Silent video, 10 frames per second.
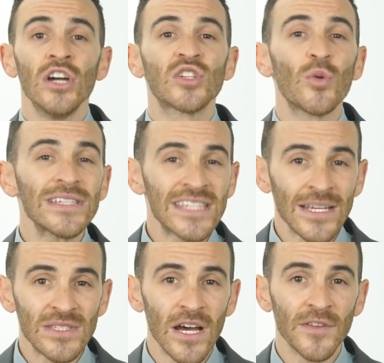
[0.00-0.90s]
twisting
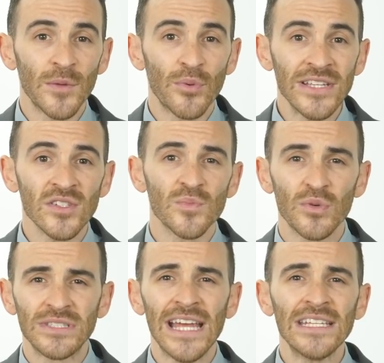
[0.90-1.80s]
himself into pretzels,
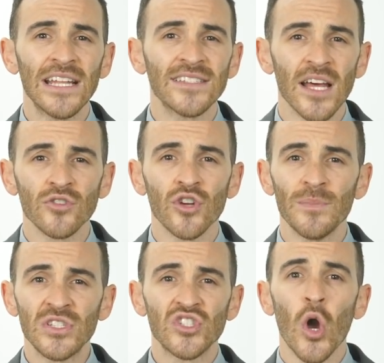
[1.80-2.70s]
pretending that Donald
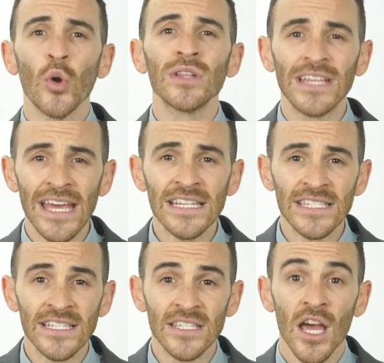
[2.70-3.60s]
Trump is totally
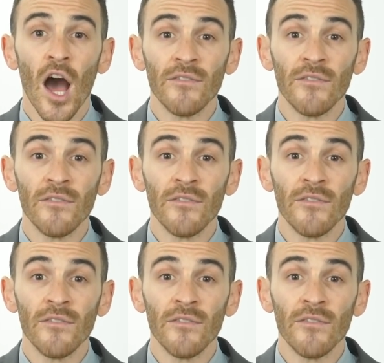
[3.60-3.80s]
innocent